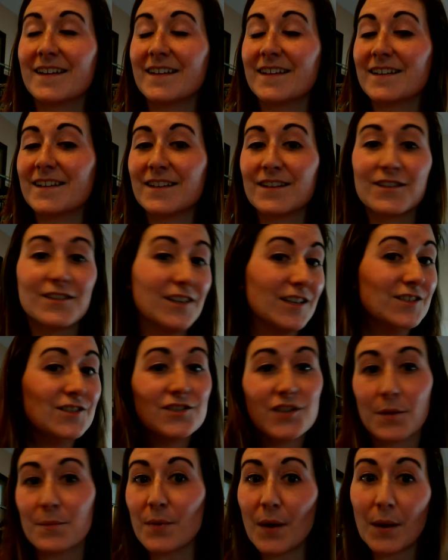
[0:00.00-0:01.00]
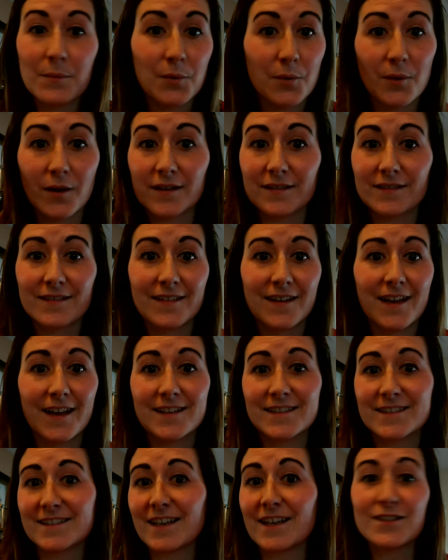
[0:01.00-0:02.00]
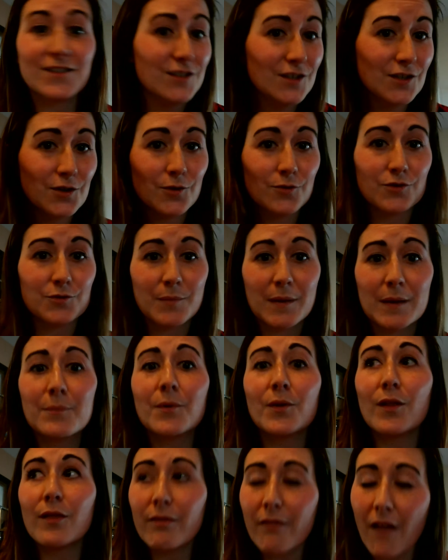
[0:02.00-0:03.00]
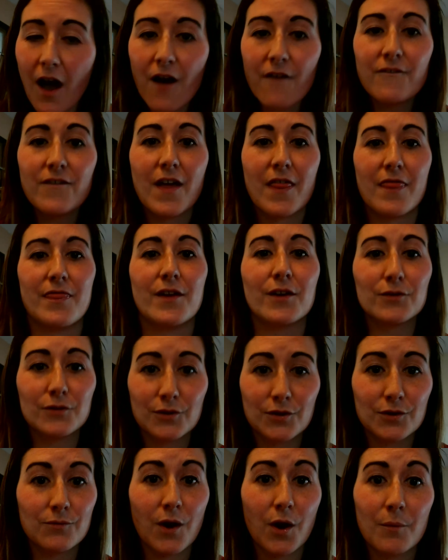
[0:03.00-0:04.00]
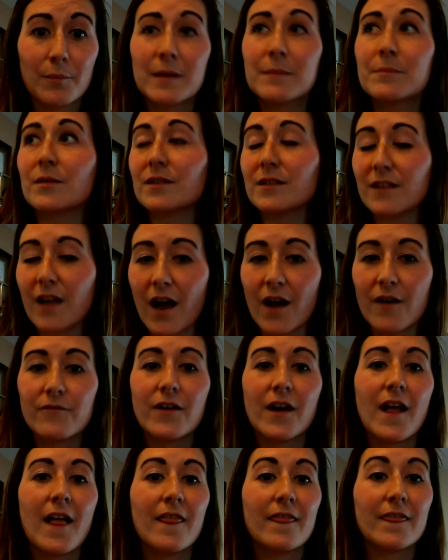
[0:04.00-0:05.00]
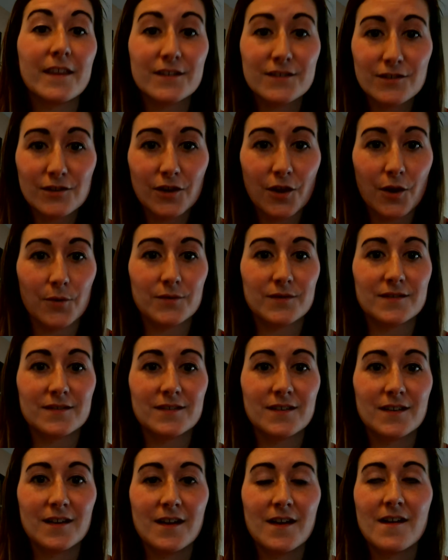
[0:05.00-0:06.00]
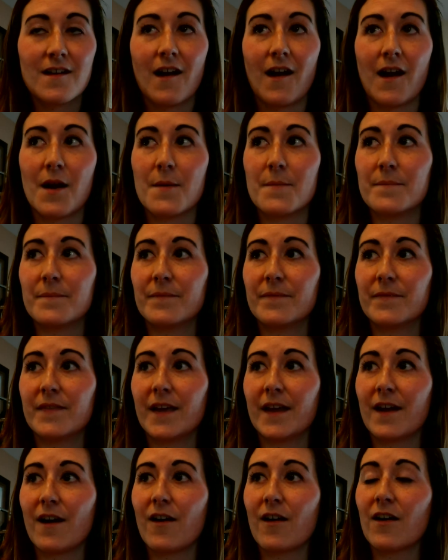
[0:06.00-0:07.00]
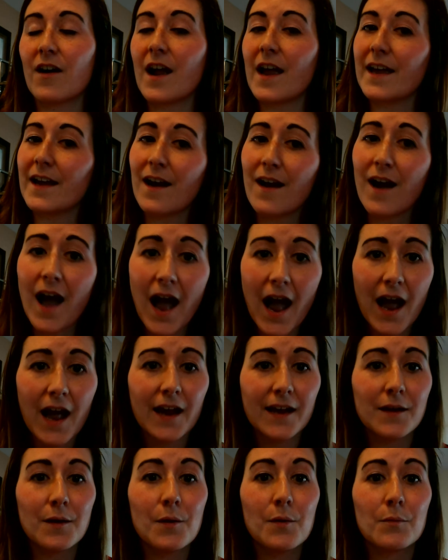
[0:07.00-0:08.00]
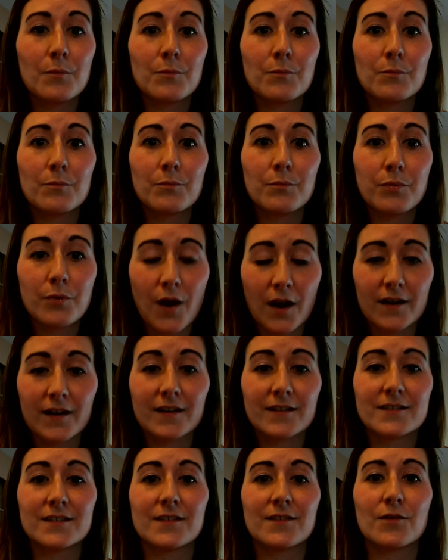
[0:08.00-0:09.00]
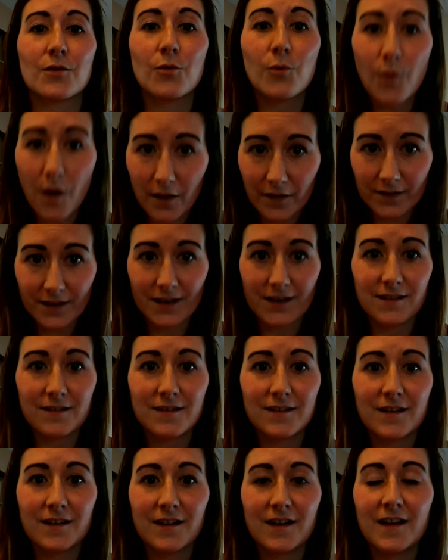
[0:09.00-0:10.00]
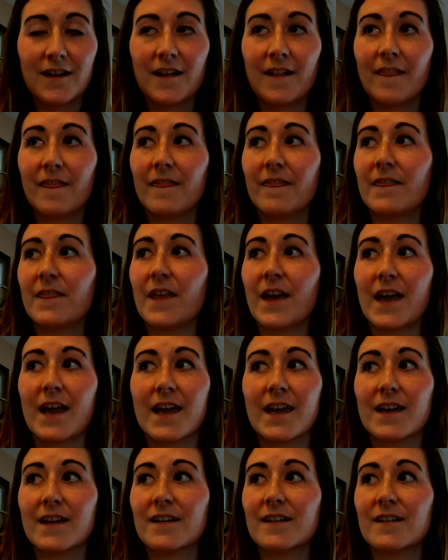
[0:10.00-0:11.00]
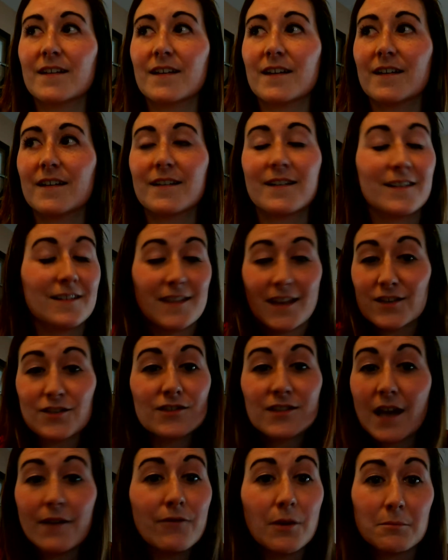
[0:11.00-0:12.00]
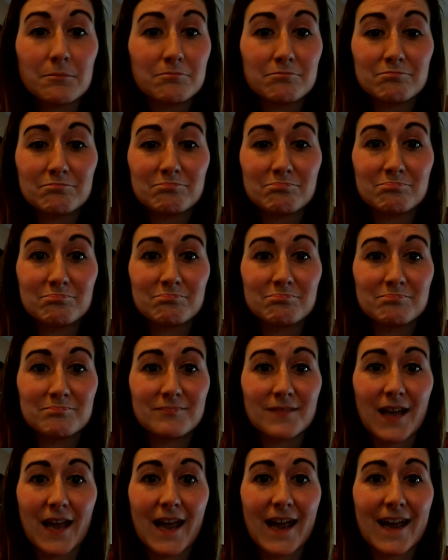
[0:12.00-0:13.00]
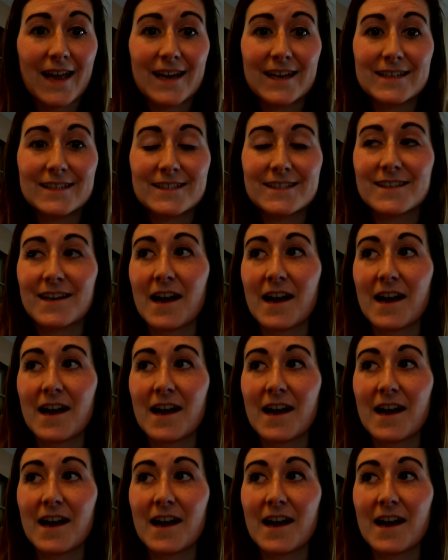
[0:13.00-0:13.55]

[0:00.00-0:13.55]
You need to jump on board. It's huge. People love their LuLaRoe. People love these clothes. They are a high product quality. They just love them. And